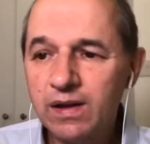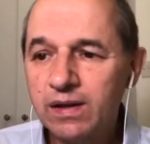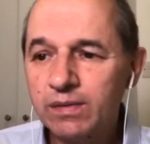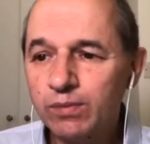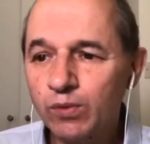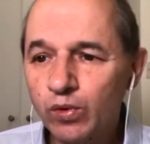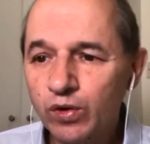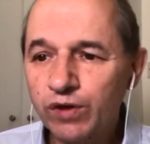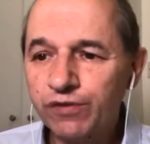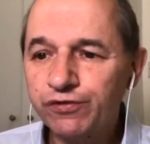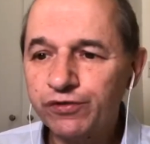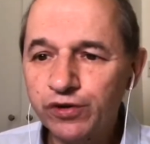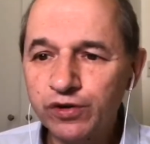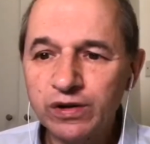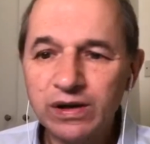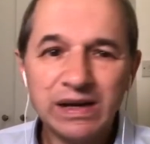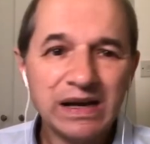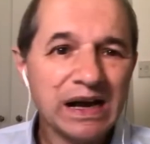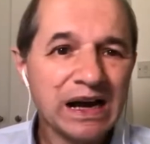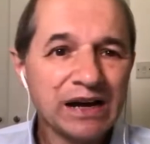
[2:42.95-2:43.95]
But what if you
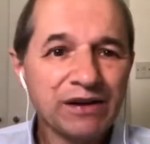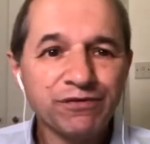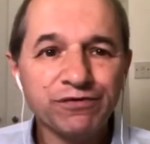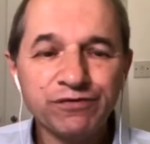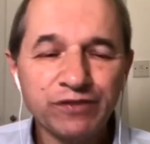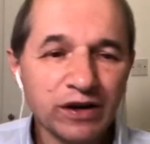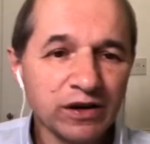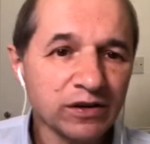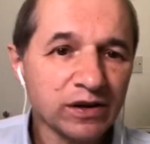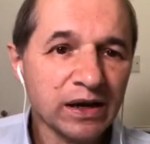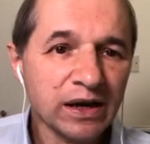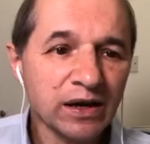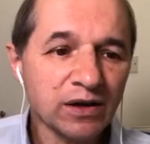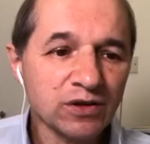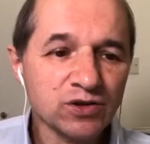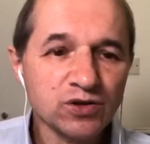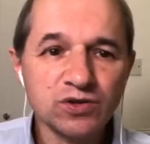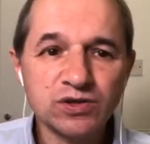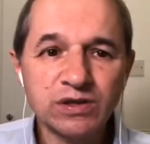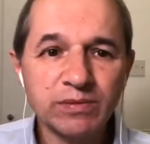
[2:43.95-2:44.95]
hadn't found a
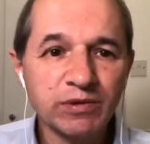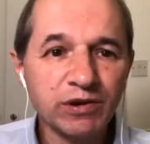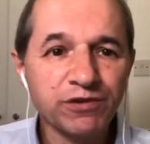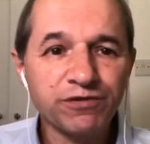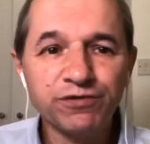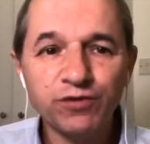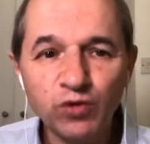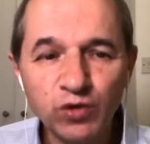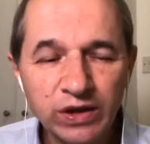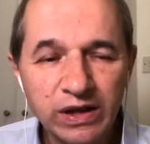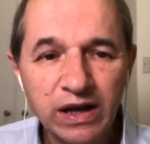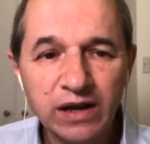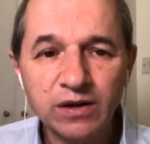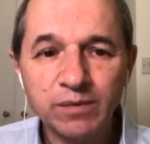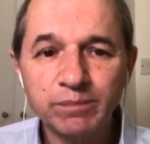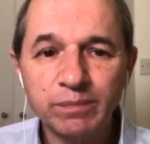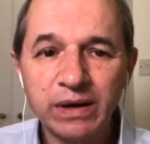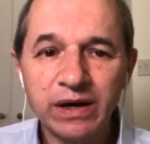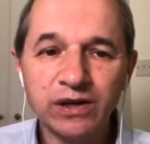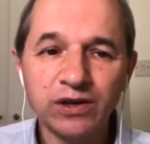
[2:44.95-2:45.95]
house, or something had fallen out
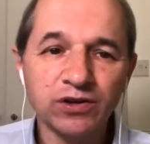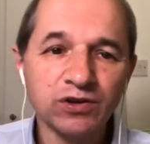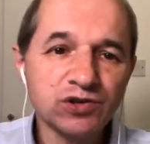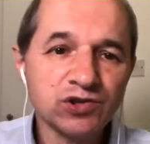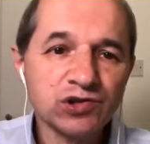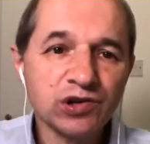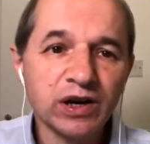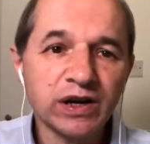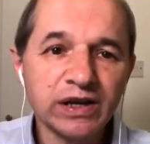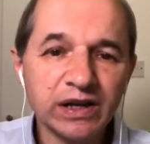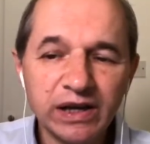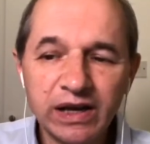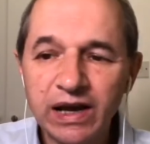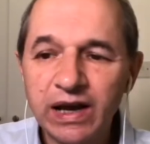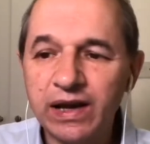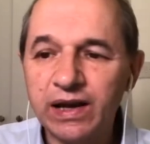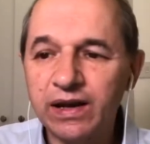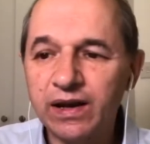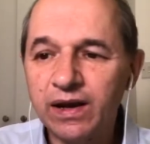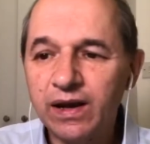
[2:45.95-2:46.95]
of bed and you tried
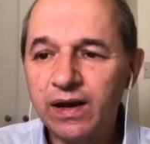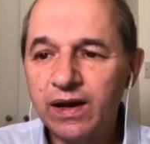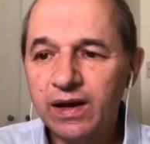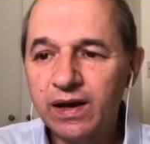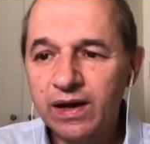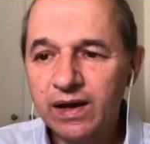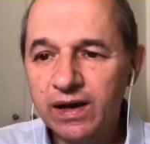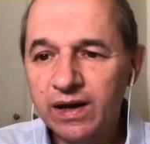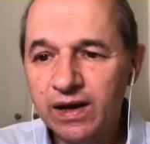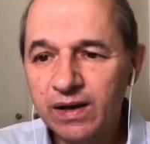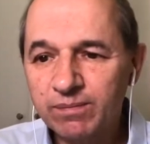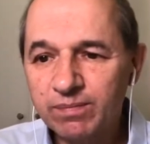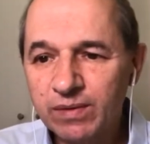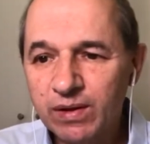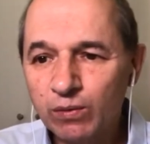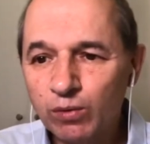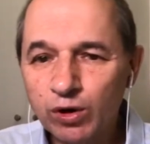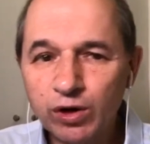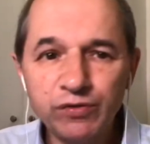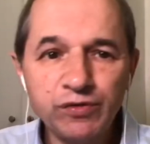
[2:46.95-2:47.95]
again? Um,
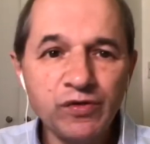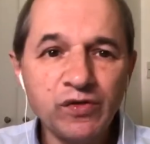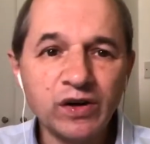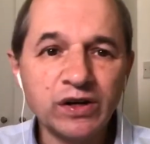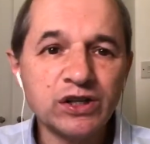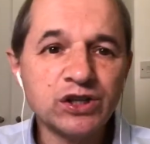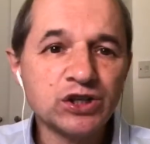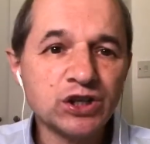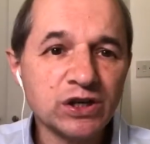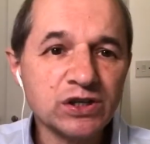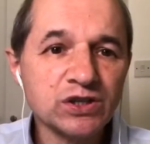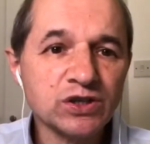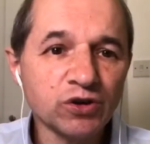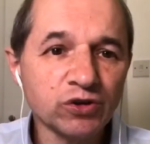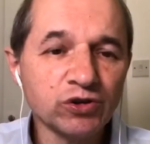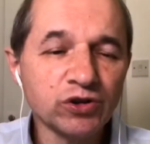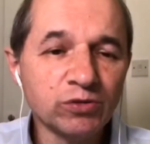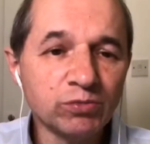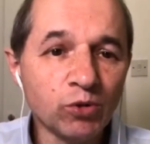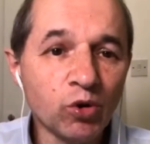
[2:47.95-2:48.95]
what if you've only just got
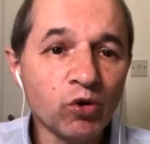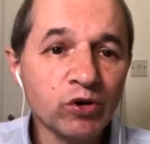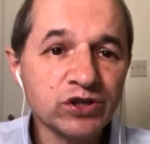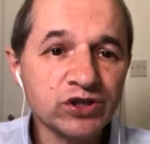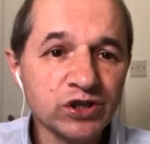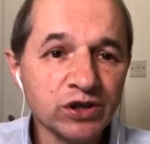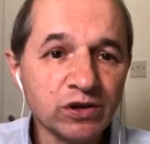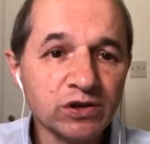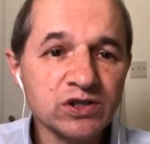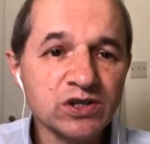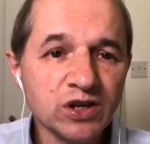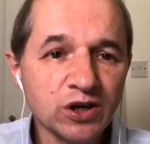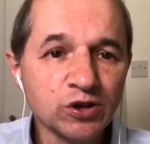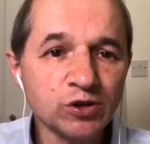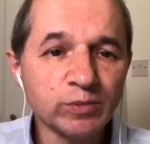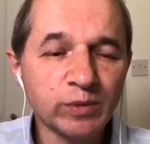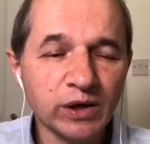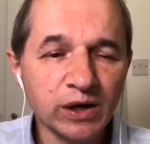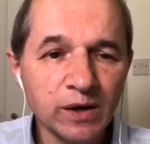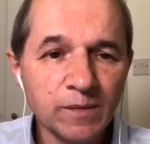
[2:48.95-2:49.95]
your mortgage in
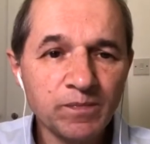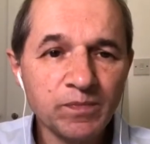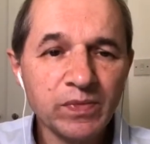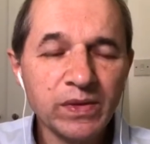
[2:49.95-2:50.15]
October?